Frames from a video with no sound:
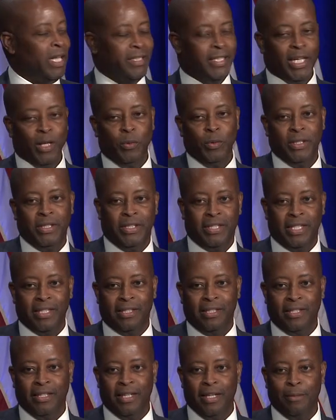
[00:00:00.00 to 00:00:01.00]
they would sit
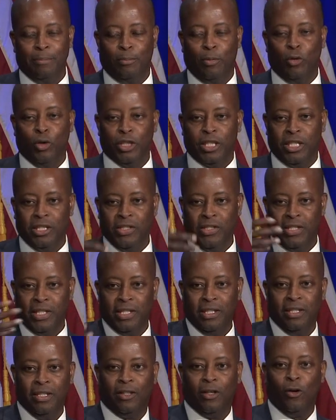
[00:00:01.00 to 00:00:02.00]
in their porches
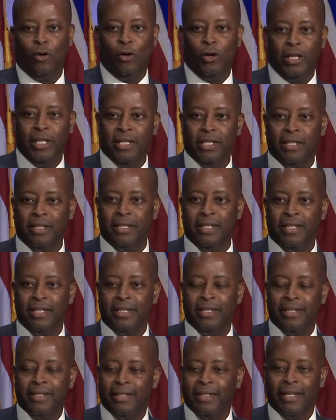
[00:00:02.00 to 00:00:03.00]
and look on
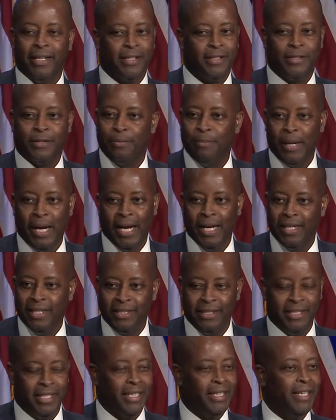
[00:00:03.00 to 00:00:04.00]
and smile and
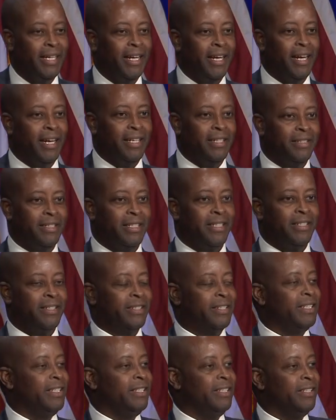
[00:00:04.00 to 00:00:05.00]
shake their heads at the
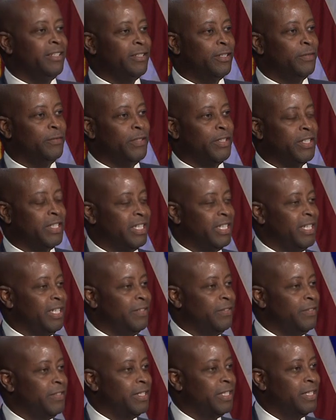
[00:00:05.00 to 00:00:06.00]
silliness of the
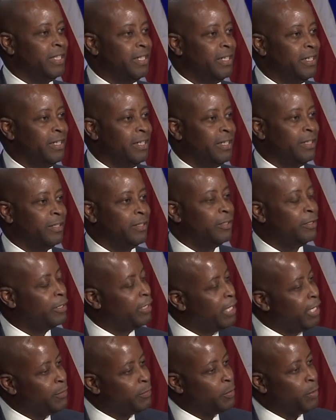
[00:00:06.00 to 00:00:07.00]
slaves
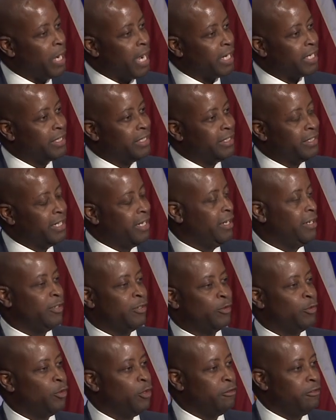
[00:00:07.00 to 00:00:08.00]
were actually telling
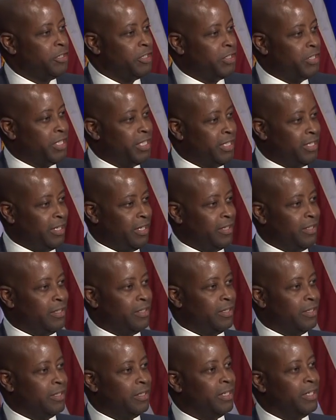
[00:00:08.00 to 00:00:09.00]
stories to each other
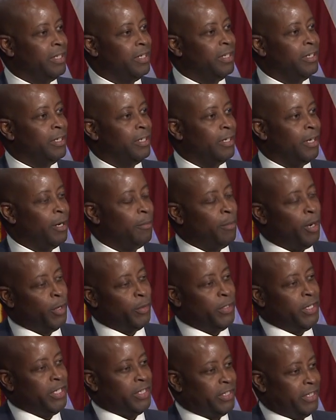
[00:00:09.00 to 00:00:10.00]
about
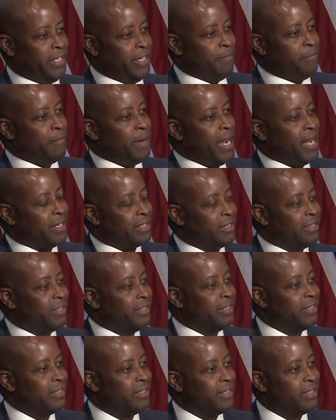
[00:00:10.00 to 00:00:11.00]
their slave
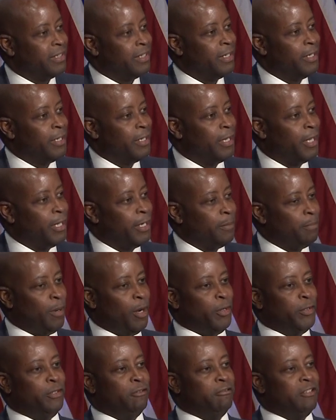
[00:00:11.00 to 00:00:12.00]
masters and
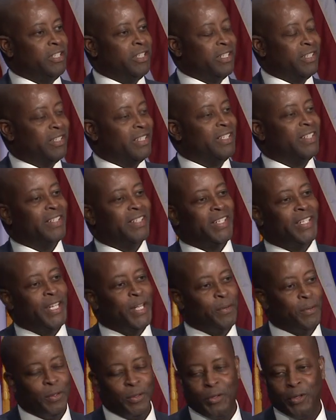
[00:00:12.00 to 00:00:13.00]
about the resistance that they
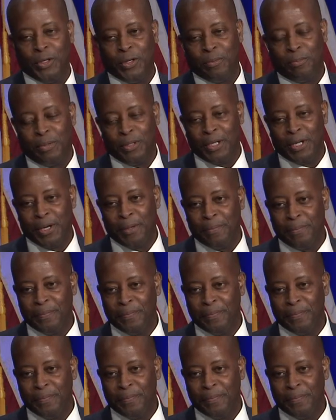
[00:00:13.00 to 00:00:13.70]
were going to put up.